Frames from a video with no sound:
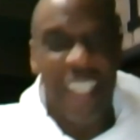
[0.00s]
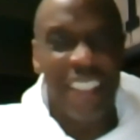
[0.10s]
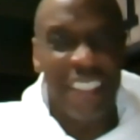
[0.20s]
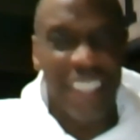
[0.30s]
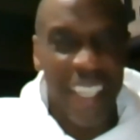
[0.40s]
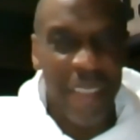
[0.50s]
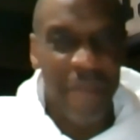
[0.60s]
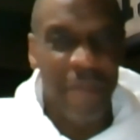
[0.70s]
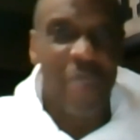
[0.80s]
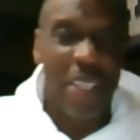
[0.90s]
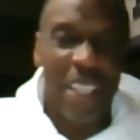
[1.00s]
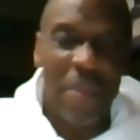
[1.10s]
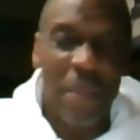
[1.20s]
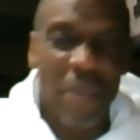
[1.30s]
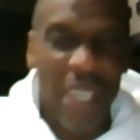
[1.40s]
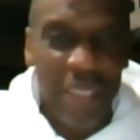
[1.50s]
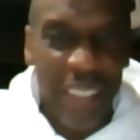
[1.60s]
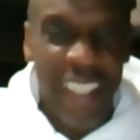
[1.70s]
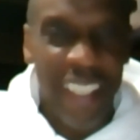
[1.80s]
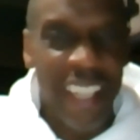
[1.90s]
out of the stadium. I walked out with my wife,
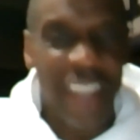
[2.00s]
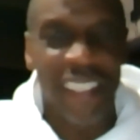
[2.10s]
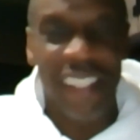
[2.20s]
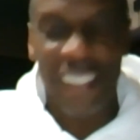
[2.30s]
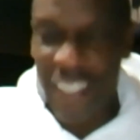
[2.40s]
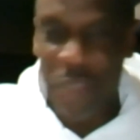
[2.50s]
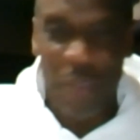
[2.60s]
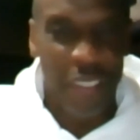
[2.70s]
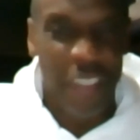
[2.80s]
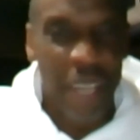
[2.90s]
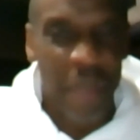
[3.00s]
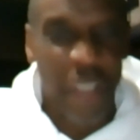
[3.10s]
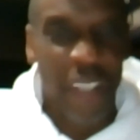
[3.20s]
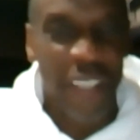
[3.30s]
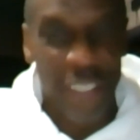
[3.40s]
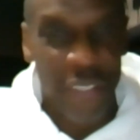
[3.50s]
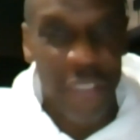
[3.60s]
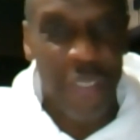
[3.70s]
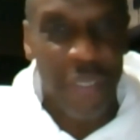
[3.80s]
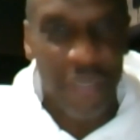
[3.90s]
and I said, "There's Mr. Steinberg. How you do?"
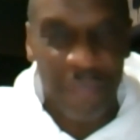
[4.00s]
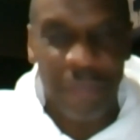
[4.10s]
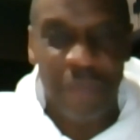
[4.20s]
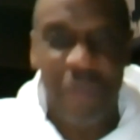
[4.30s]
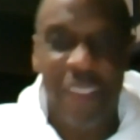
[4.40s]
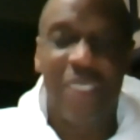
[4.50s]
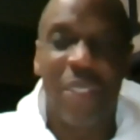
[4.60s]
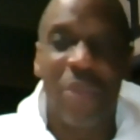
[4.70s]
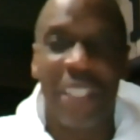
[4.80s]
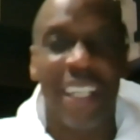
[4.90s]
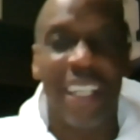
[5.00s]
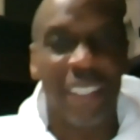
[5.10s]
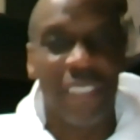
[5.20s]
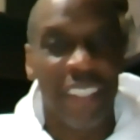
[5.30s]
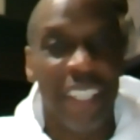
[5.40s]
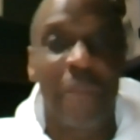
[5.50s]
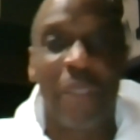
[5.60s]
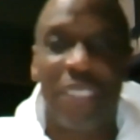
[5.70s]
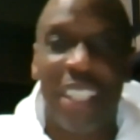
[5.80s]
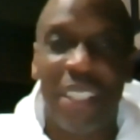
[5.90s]
So when we got close, I said, "Hey,
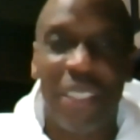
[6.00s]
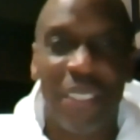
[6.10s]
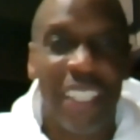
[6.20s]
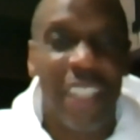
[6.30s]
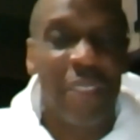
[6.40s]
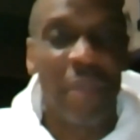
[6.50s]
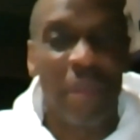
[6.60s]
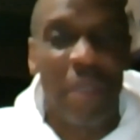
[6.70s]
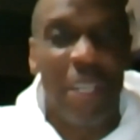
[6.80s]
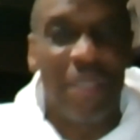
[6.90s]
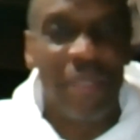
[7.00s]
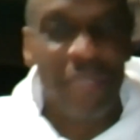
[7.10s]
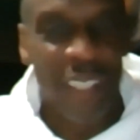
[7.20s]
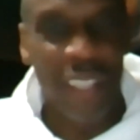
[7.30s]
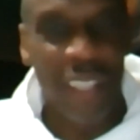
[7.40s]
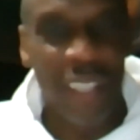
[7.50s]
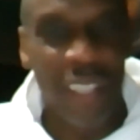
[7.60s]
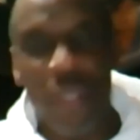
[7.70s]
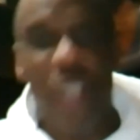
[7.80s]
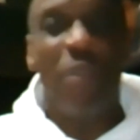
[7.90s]
boss, how you doing?" Like, you be my wife. He goes,
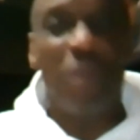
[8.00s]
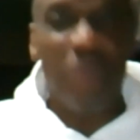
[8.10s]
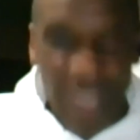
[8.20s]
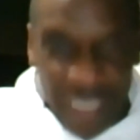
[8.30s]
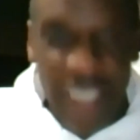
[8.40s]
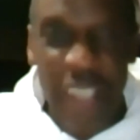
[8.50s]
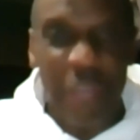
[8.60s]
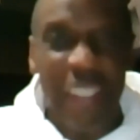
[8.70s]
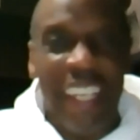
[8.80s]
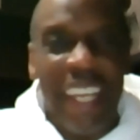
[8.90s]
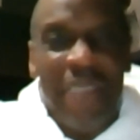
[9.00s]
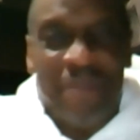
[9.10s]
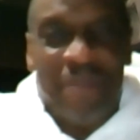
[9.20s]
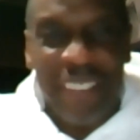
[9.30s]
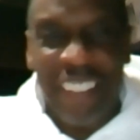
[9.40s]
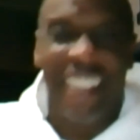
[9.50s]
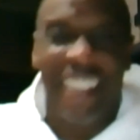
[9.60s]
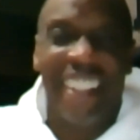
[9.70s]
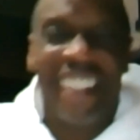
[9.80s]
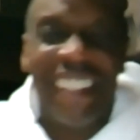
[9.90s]
"Hey, old man, effing game."
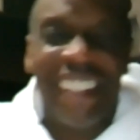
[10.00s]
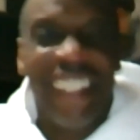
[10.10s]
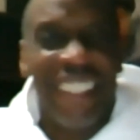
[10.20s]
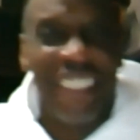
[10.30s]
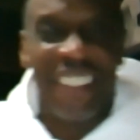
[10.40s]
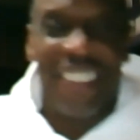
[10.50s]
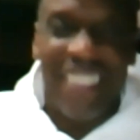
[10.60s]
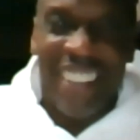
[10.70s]
So,